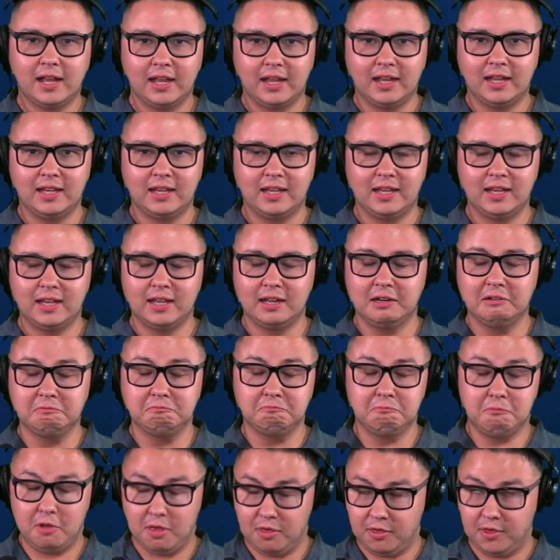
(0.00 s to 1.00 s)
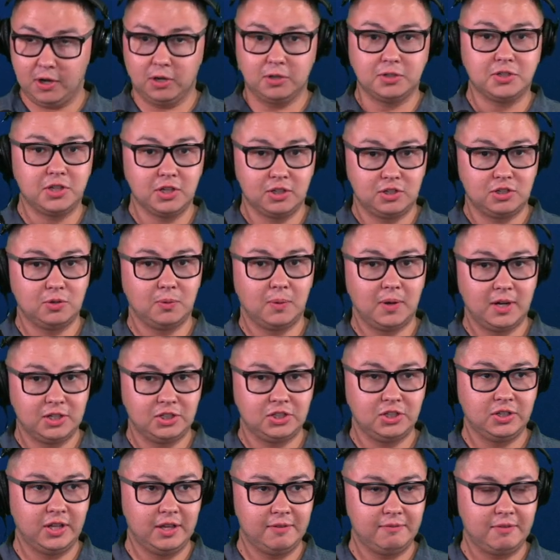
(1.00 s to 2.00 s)
in their
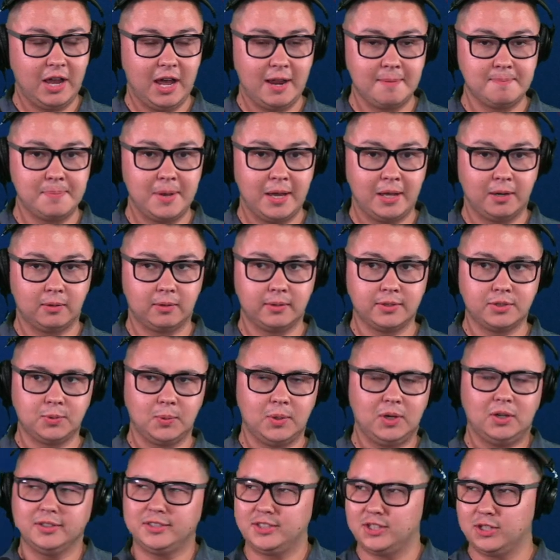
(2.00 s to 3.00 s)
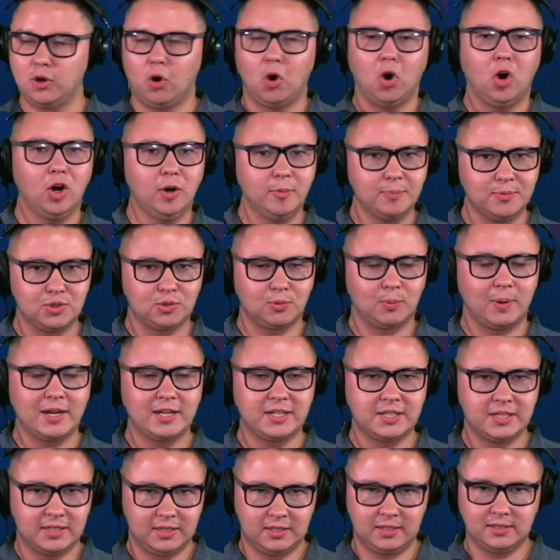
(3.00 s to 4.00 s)
situation. They've gotten better as well. It's an arms
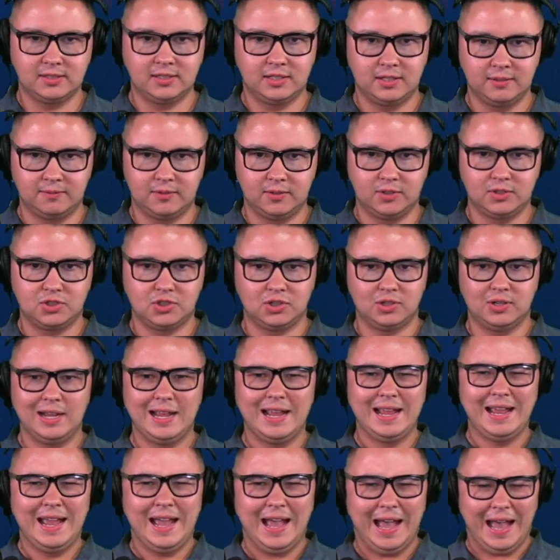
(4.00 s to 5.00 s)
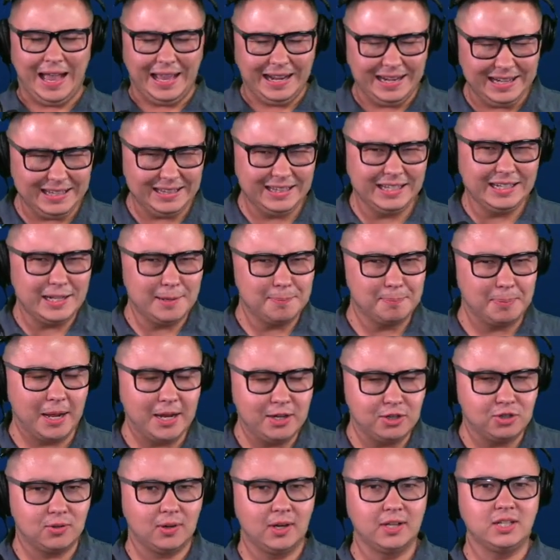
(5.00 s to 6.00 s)
race in this division. How do you think the
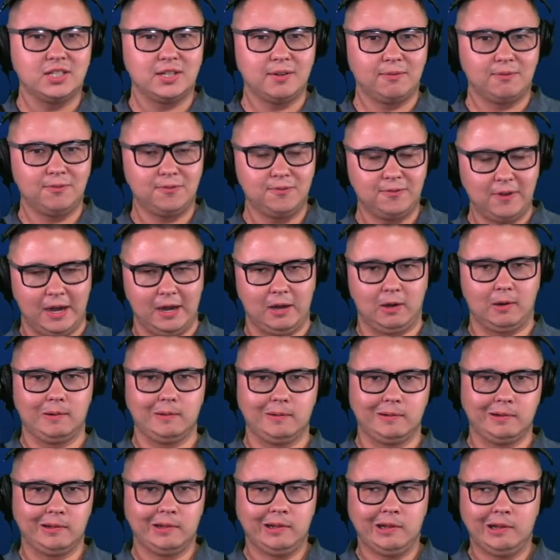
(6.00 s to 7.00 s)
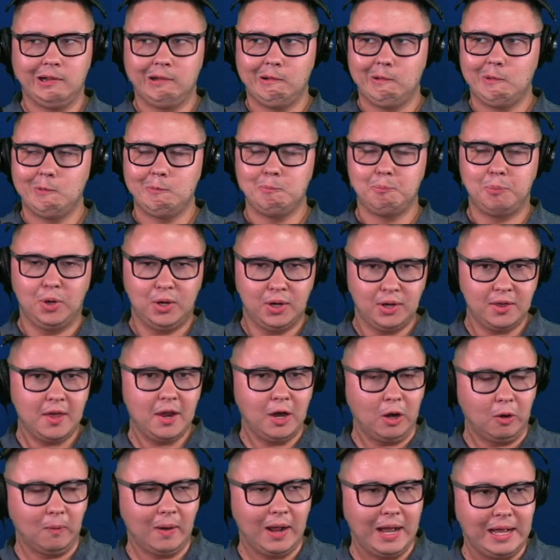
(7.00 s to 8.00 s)
Patriots have fared putting
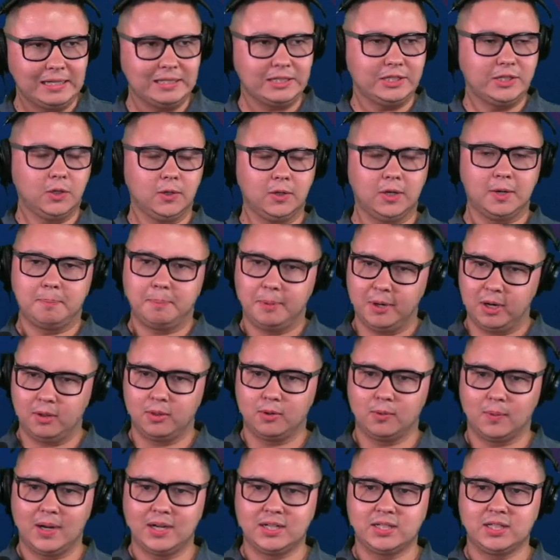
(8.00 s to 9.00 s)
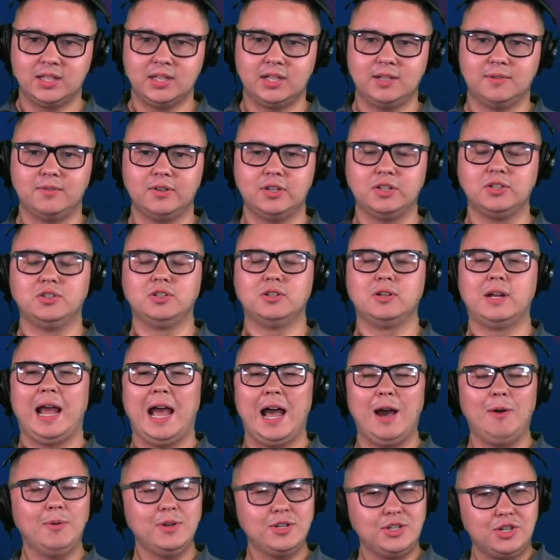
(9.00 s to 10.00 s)
their roster compared to the rest of the division?
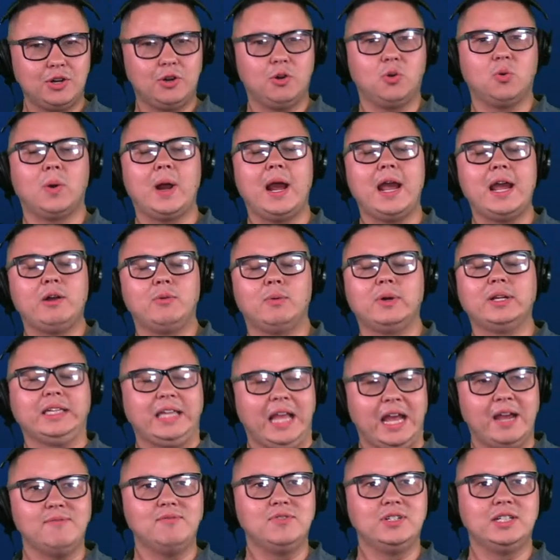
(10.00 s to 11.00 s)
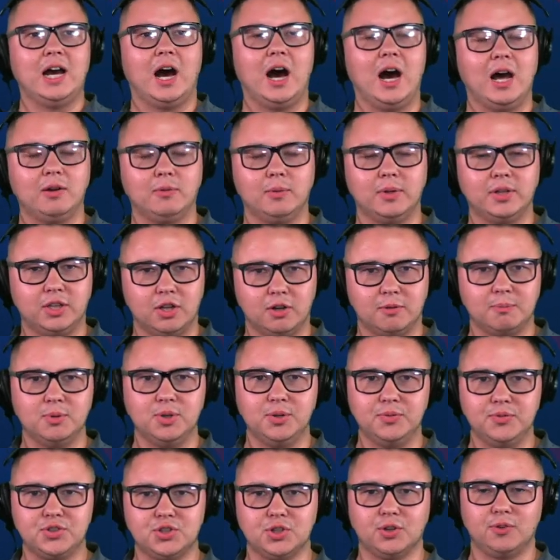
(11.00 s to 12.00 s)
How would you grade what they've done with their
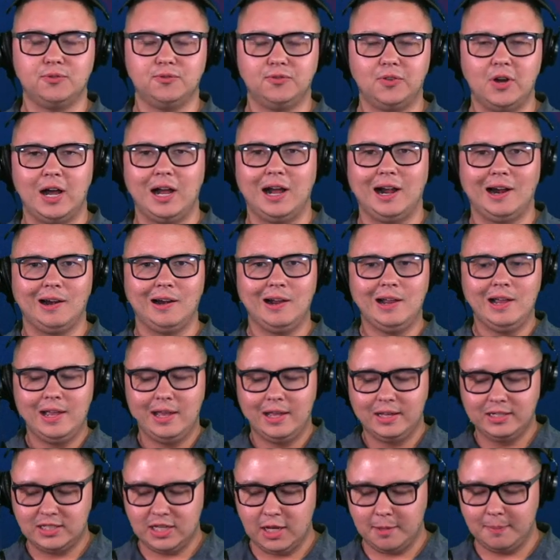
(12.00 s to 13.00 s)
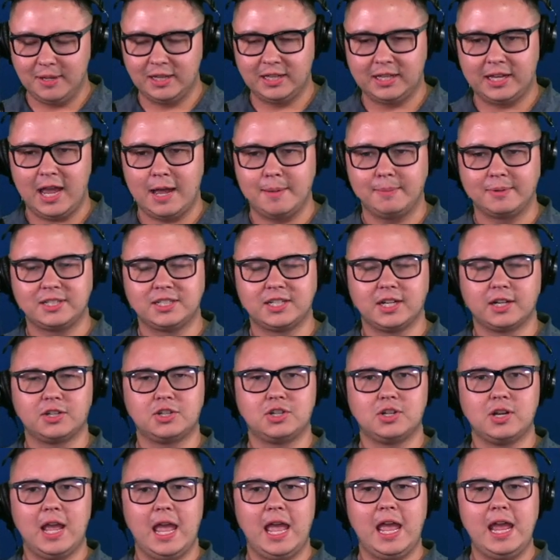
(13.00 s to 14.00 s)
moves so far? Tell me in the comment
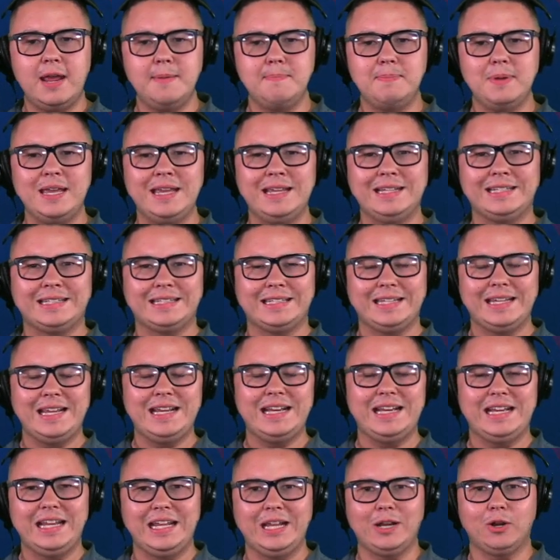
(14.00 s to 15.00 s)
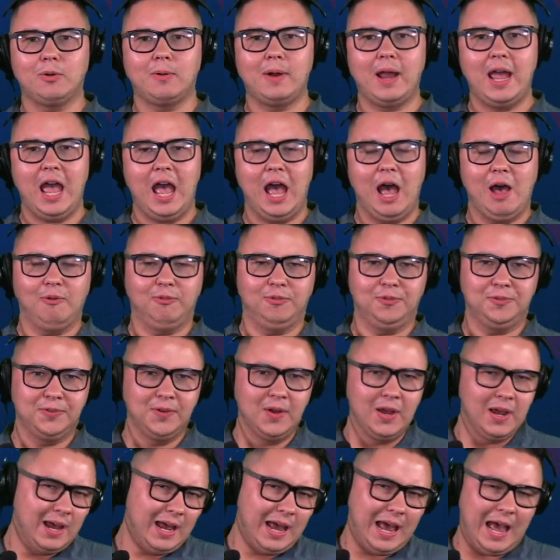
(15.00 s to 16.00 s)
section, A, B, C, D, or F,
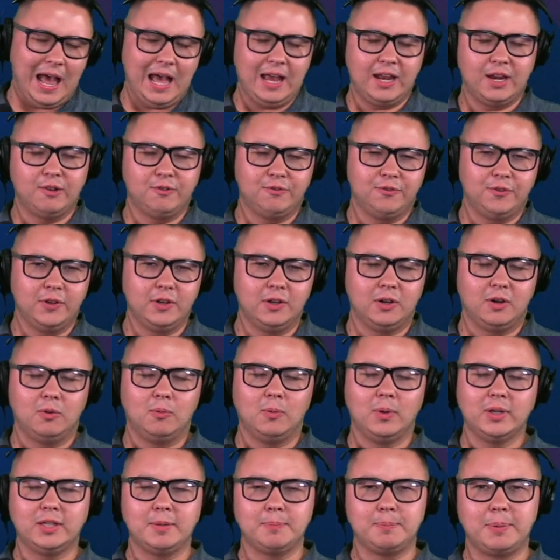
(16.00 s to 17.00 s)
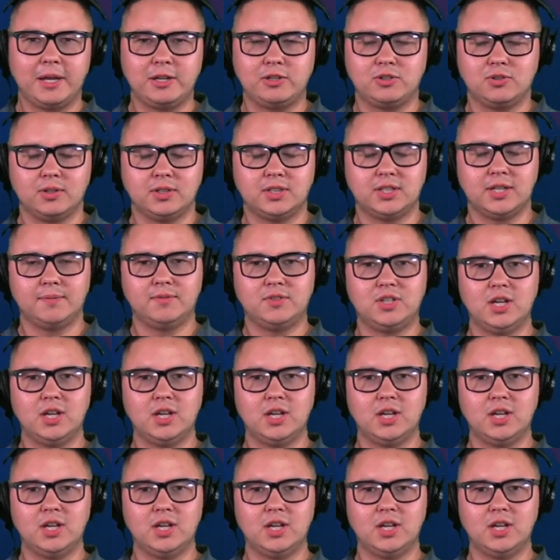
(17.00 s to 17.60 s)
how you feel what the Patriots have